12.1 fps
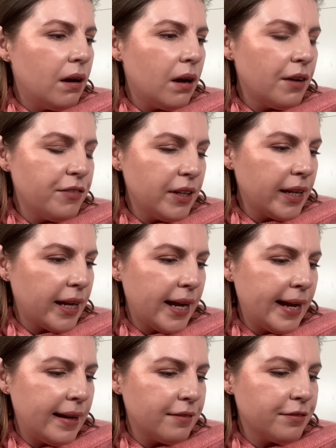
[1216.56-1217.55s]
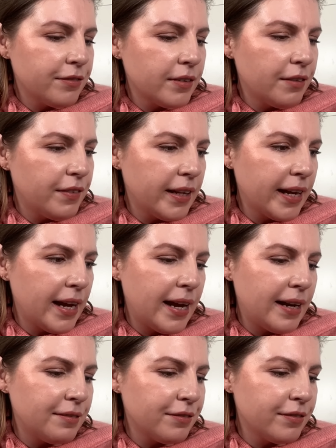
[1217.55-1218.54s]
I feel like I have.
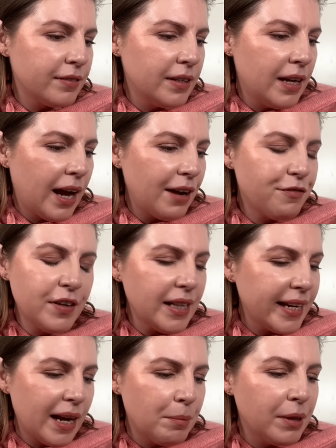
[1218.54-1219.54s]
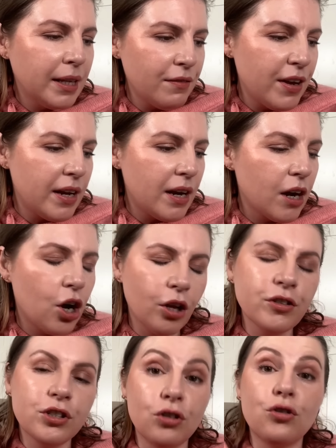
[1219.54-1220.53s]
I feel like I'm living a
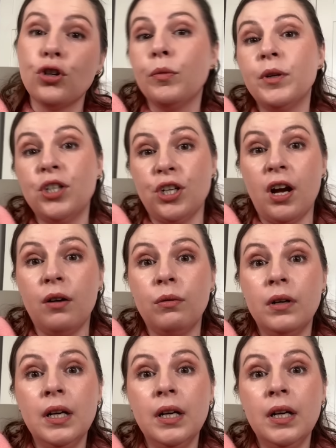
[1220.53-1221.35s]
constant Truman Show,